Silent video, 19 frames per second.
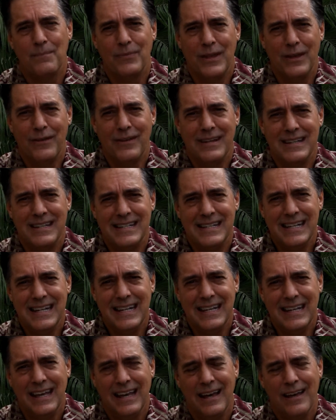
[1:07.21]
You can
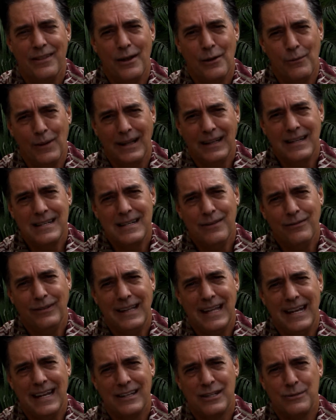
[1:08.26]
see they're
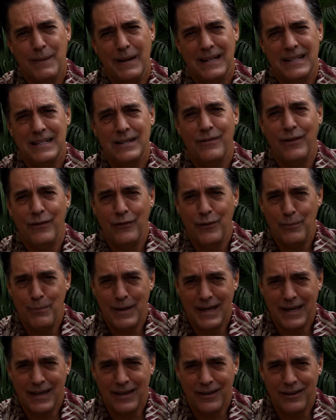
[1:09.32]
relatively inexpensive if you
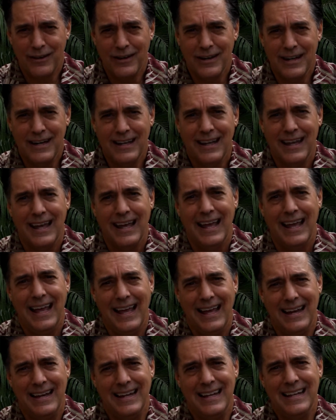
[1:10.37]
pick a good
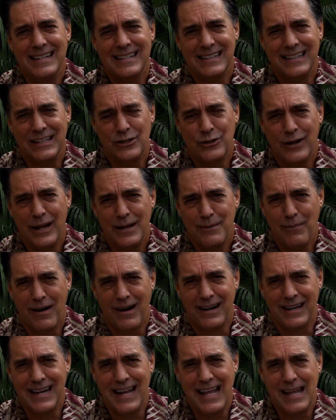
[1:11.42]
and easily
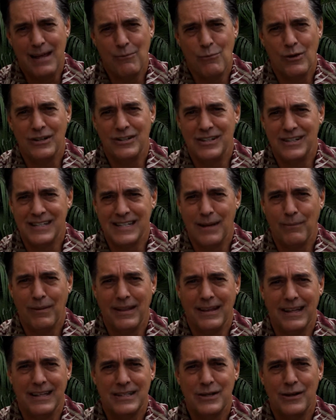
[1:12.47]
trademarked name, which is
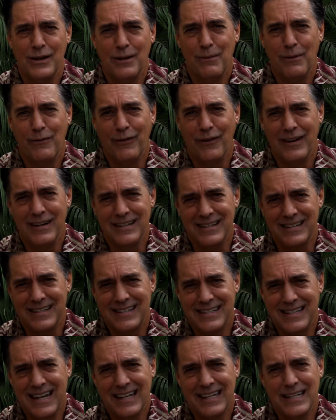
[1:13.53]
something that's going to be very
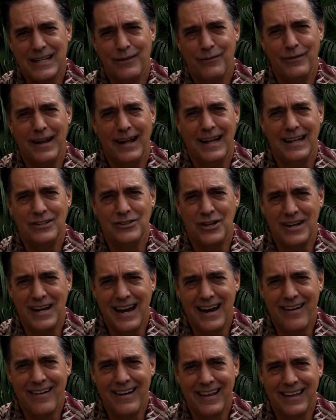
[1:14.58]
distinctive, not
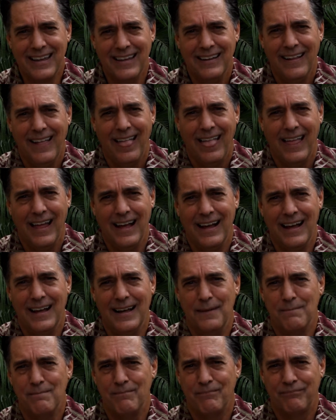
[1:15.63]
generic,
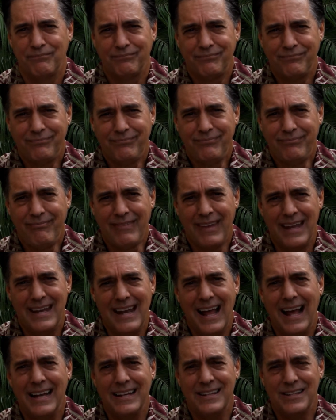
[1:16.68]

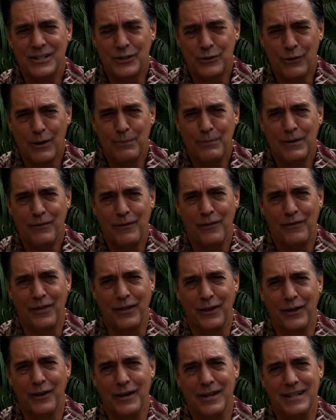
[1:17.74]
not descriptive of the
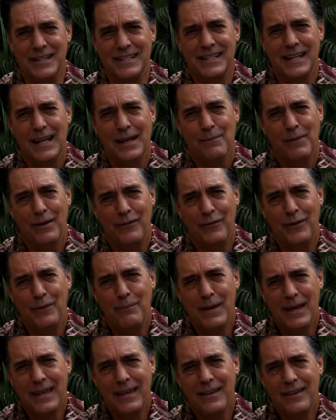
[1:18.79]
goods. But if you
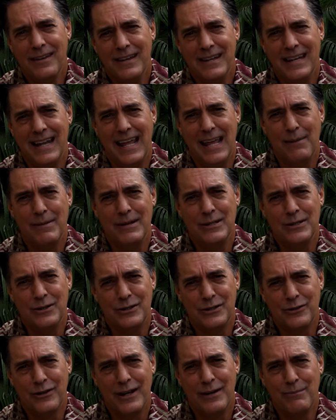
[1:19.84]
pick a good name and do
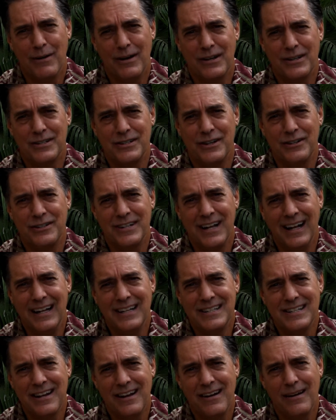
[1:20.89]
a trademark search,
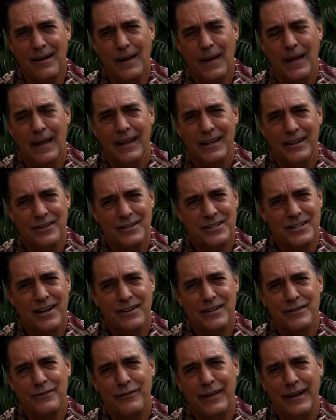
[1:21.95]
odds are you're
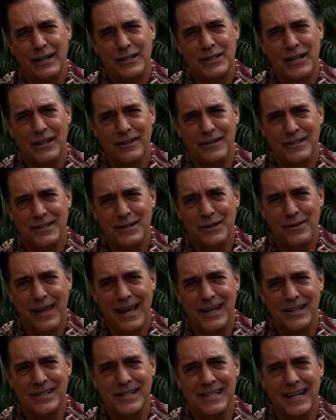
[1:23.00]
start to finish under
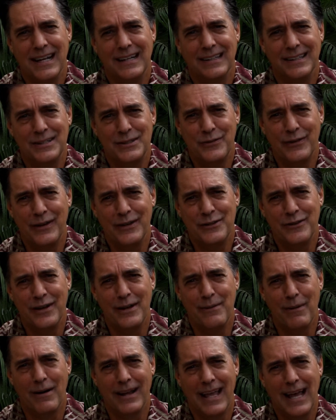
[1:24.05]
$2,000 for your
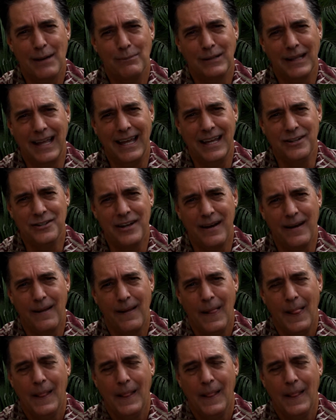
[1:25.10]
trademark application.